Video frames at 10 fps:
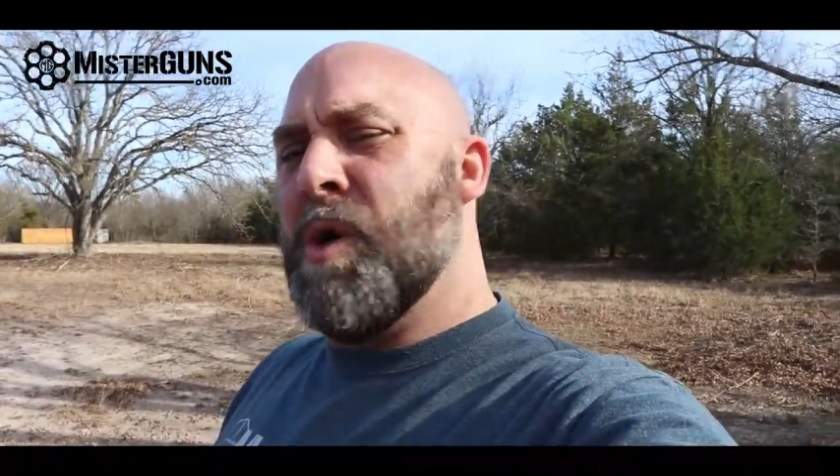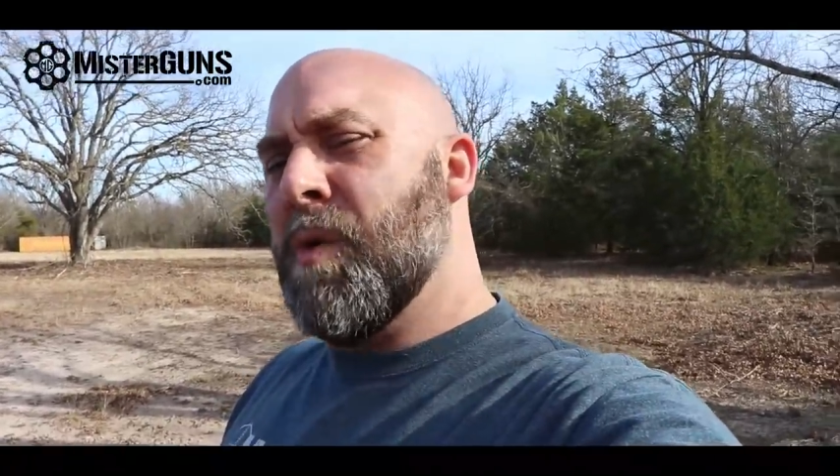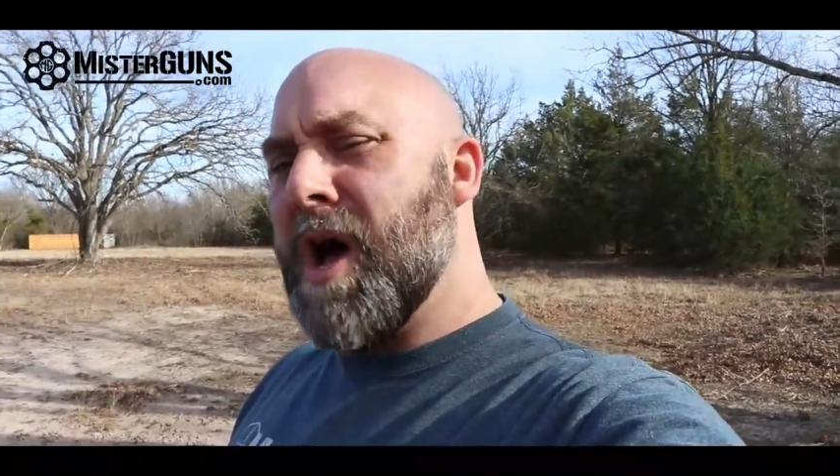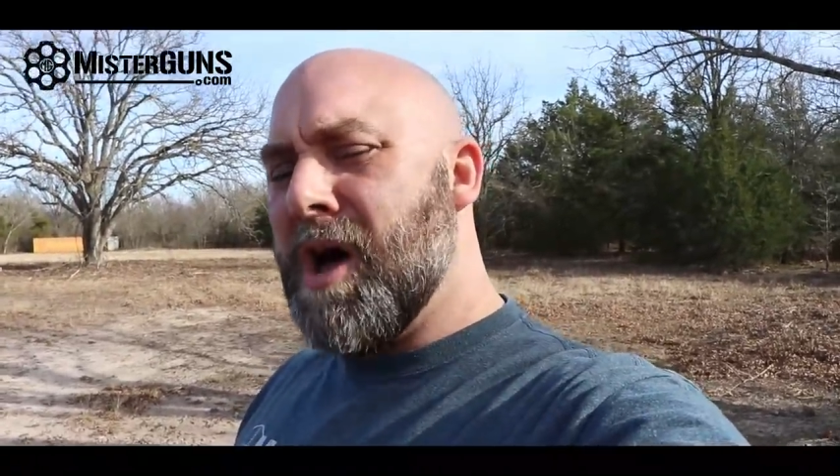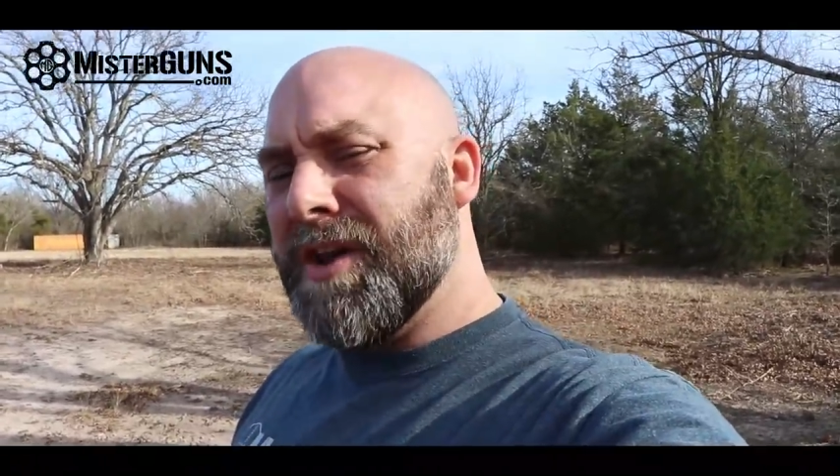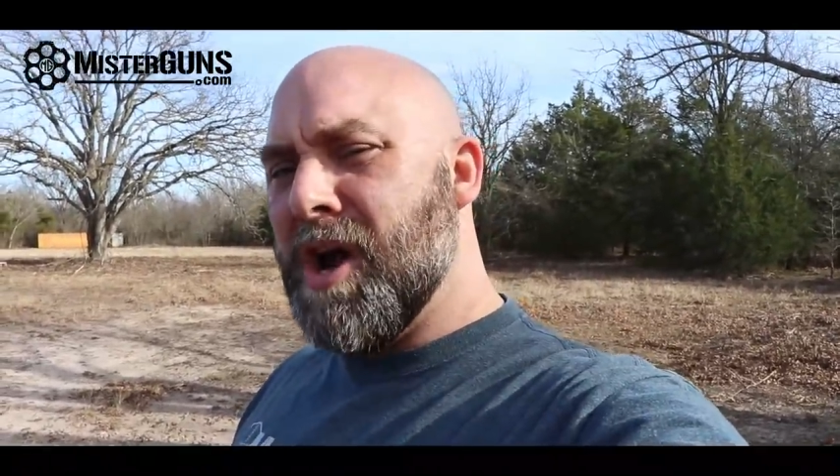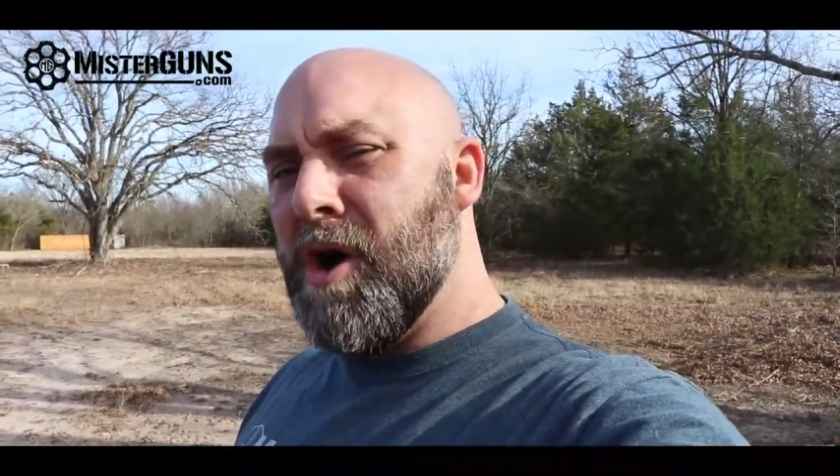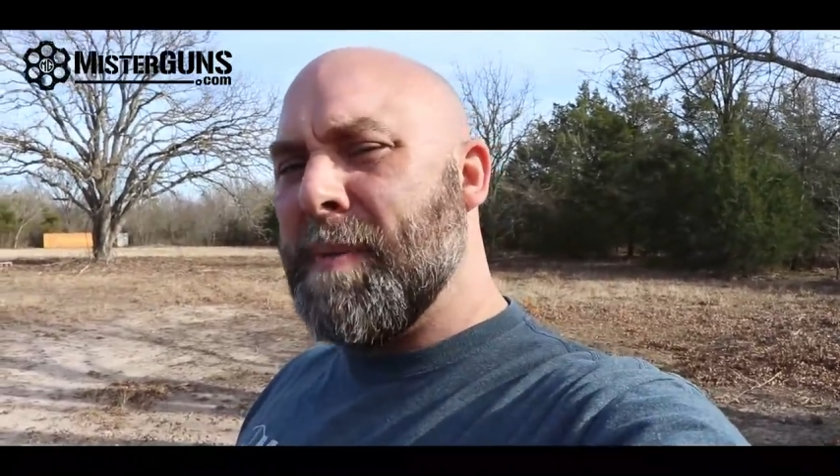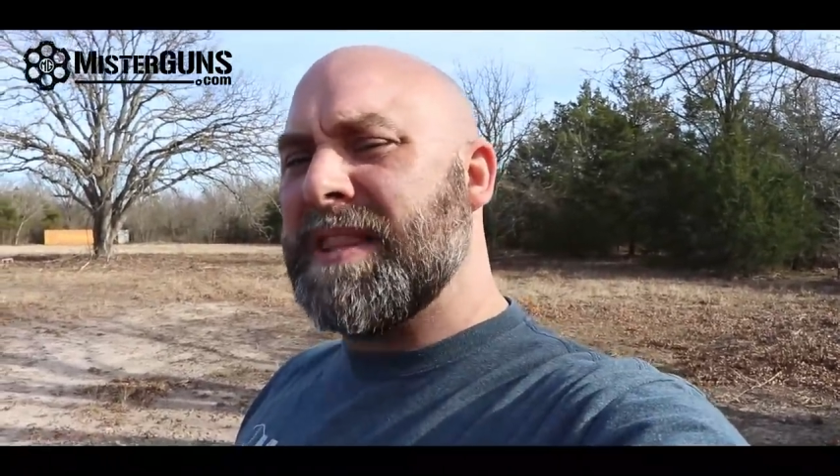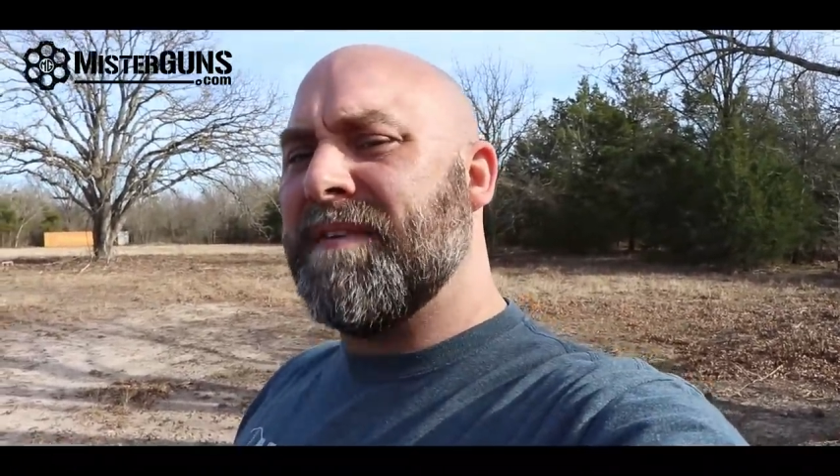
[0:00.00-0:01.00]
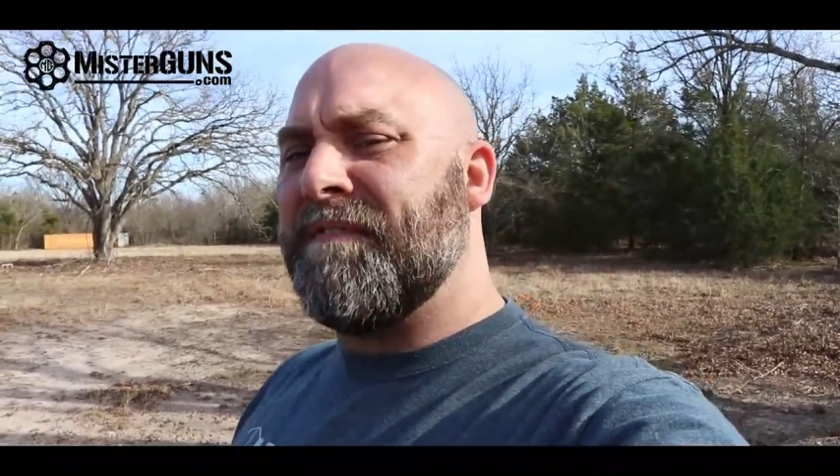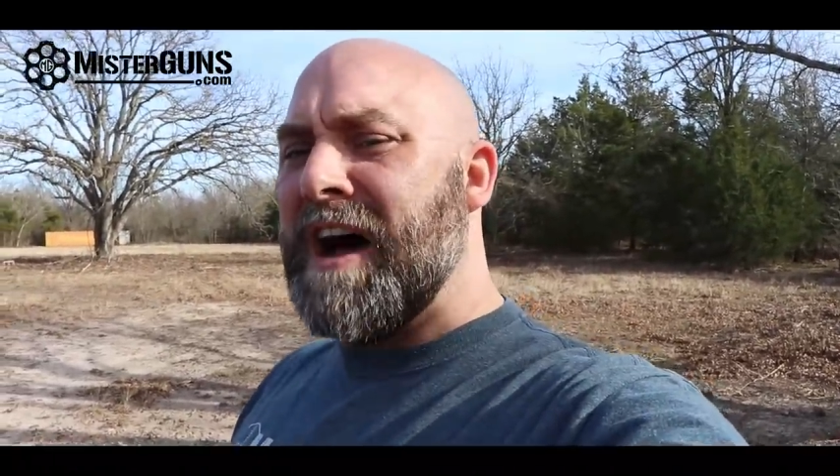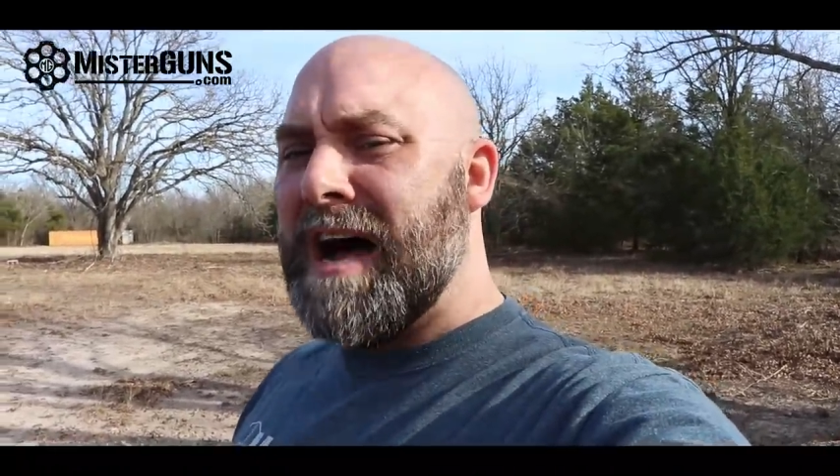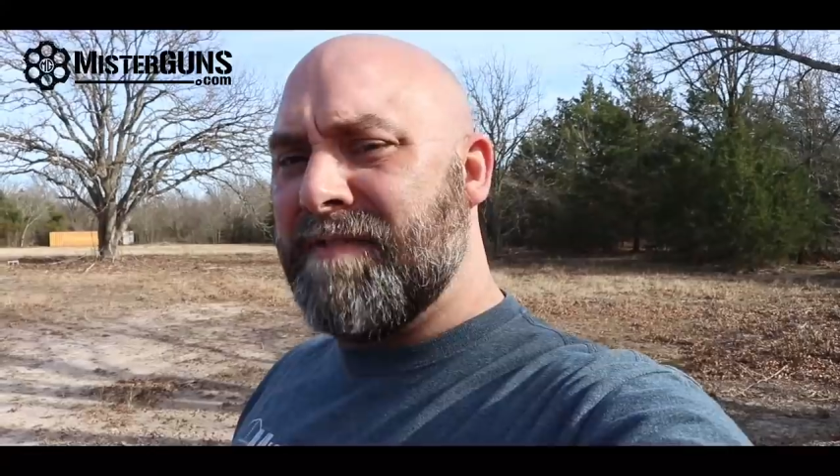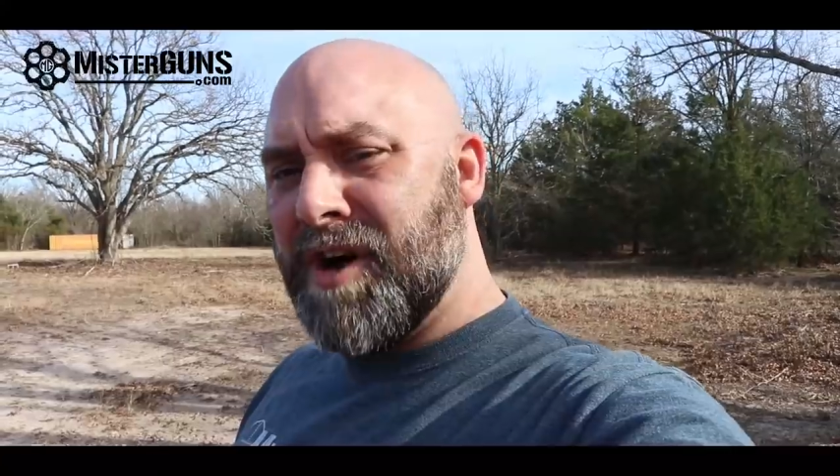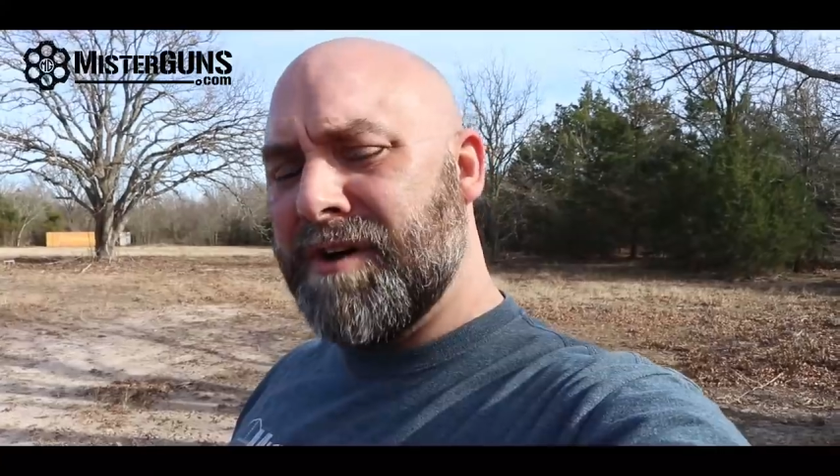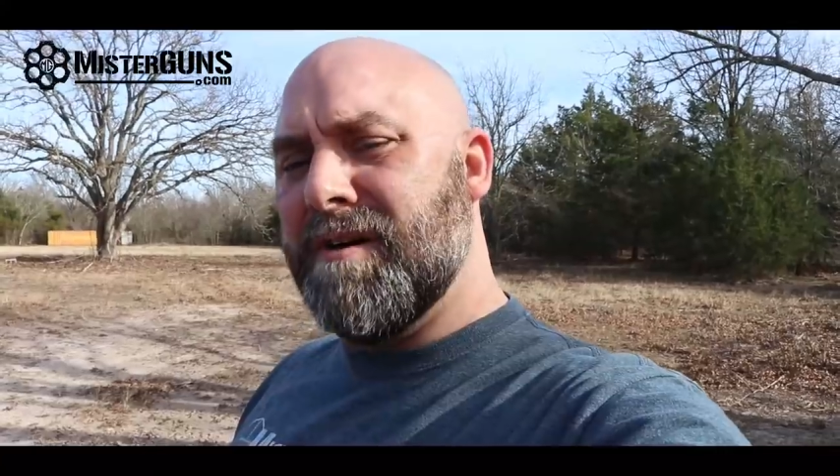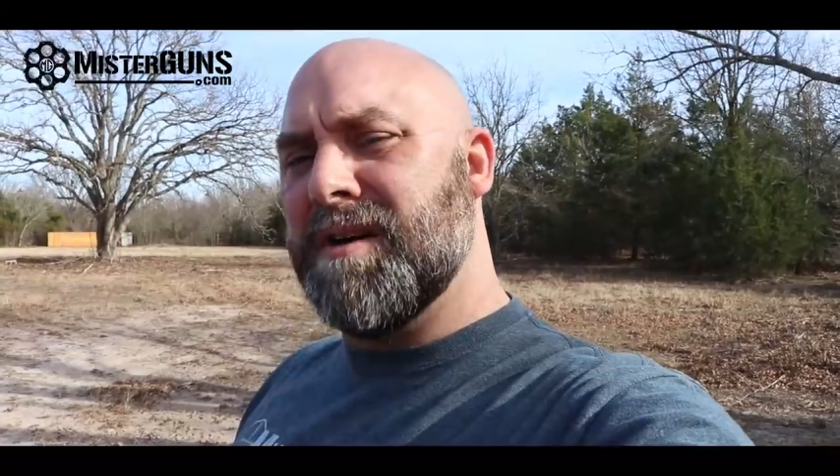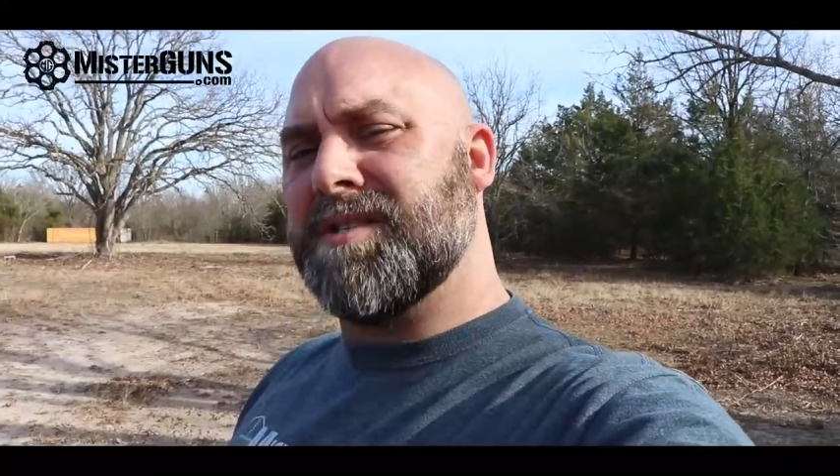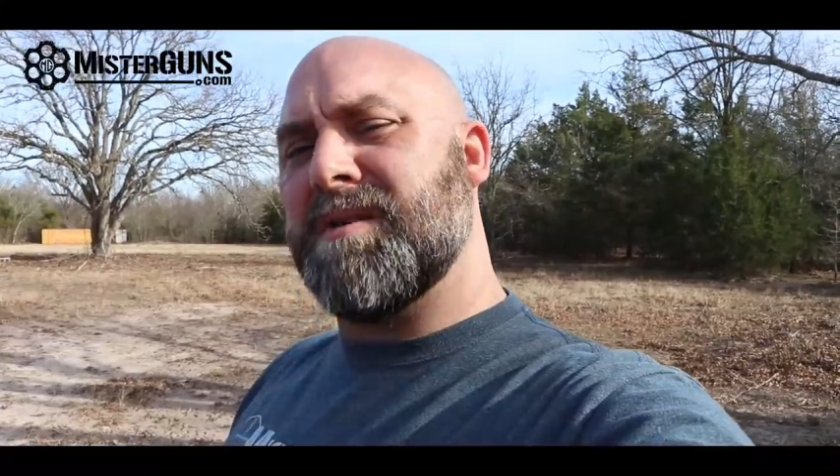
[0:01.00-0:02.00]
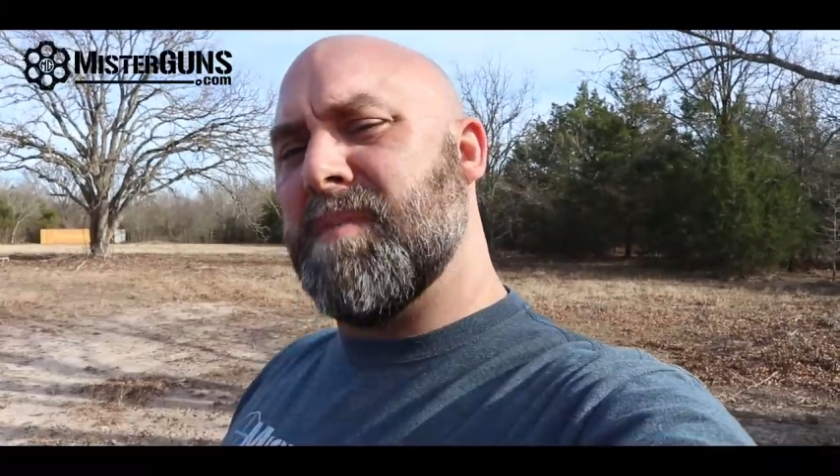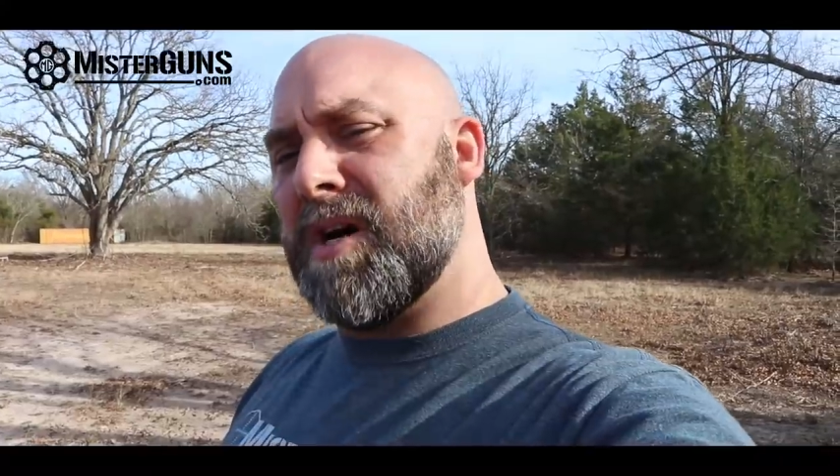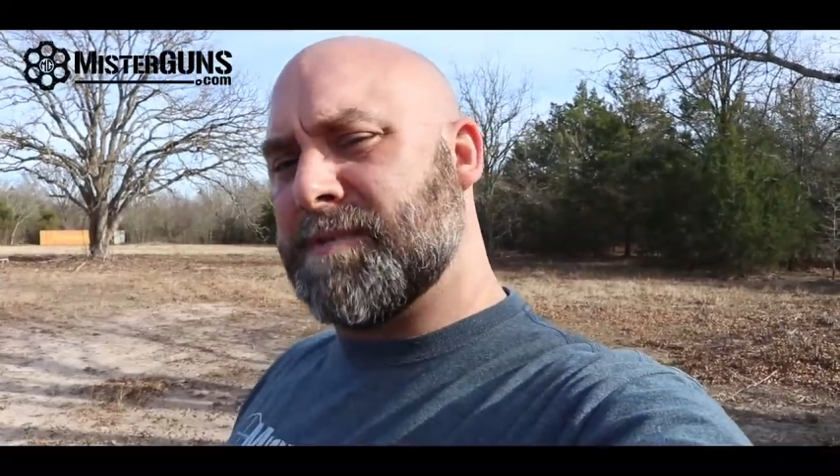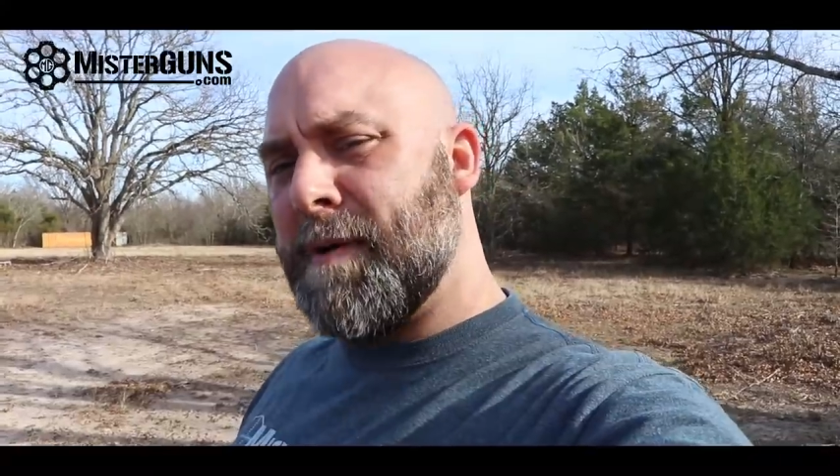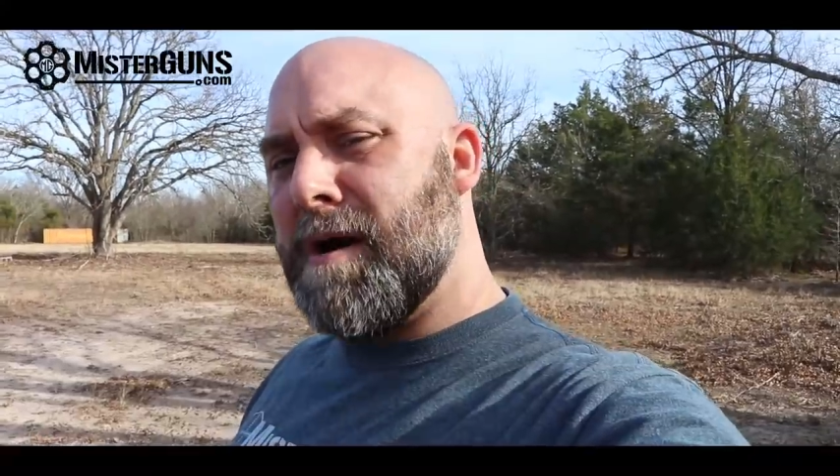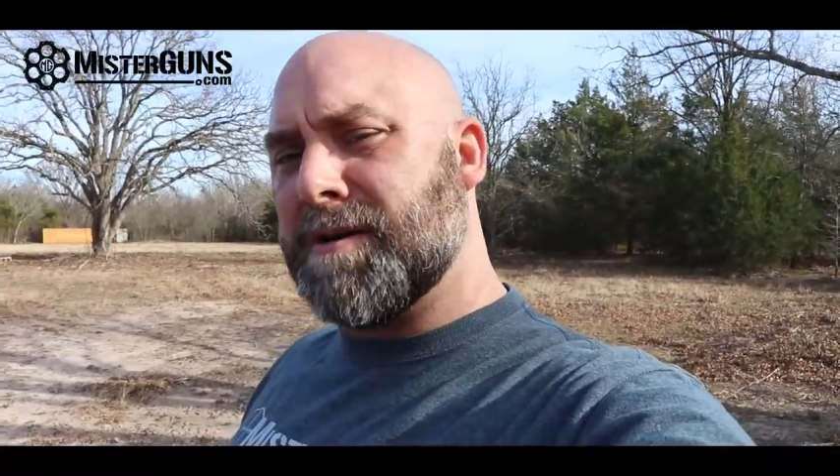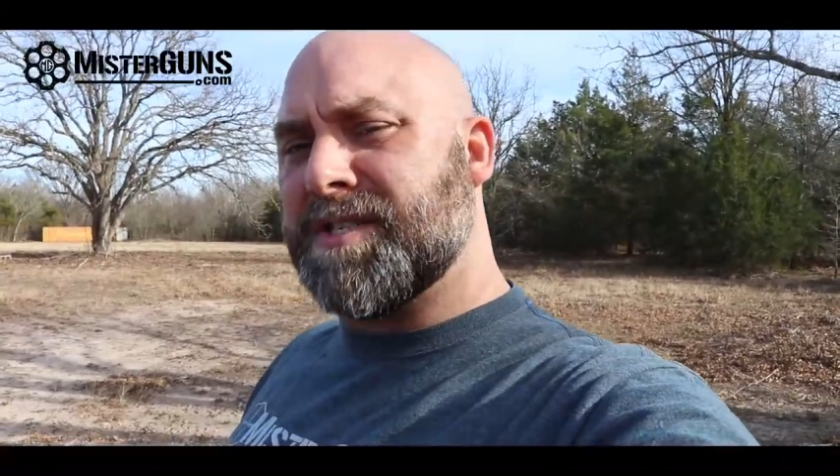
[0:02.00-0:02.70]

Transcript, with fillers: We all know about the five hundreds and Mossberg